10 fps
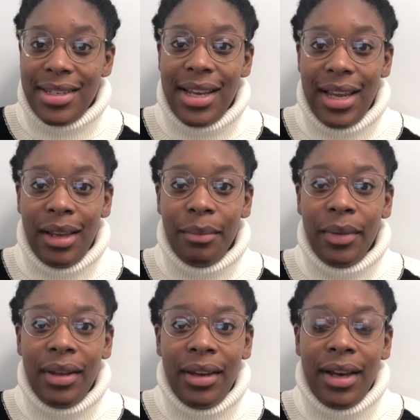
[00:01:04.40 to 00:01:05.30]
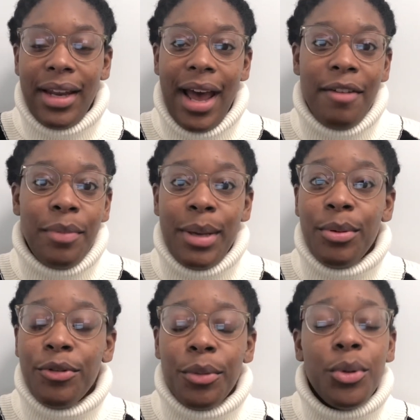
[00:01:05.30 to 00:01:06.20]
team and have
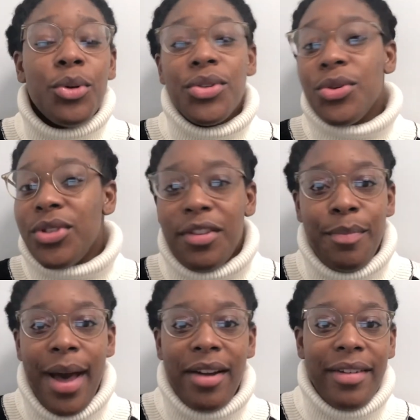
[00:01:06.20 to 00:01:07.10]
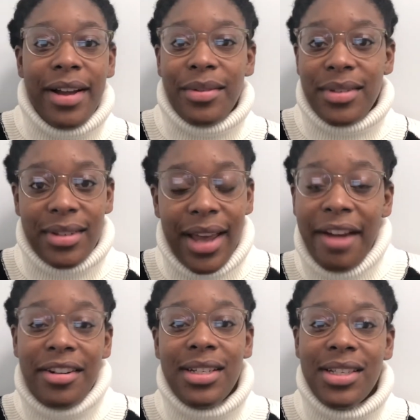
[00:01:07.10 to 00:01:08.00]
people from all sorts of backgrounds and
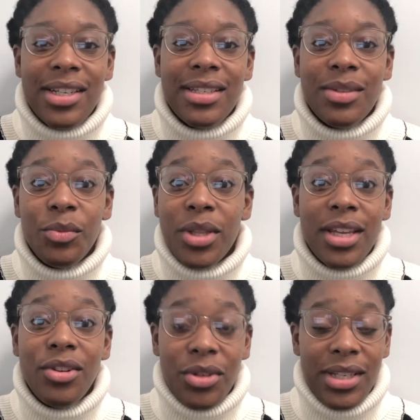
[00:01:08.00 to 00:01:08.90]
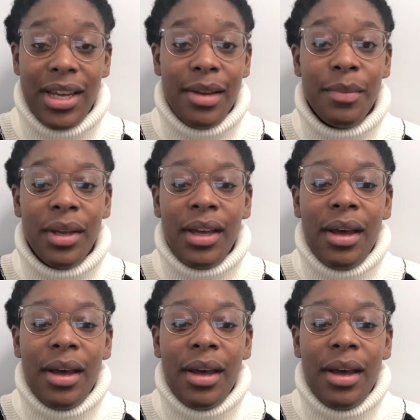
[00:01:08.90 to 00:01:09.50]
heritages within your team,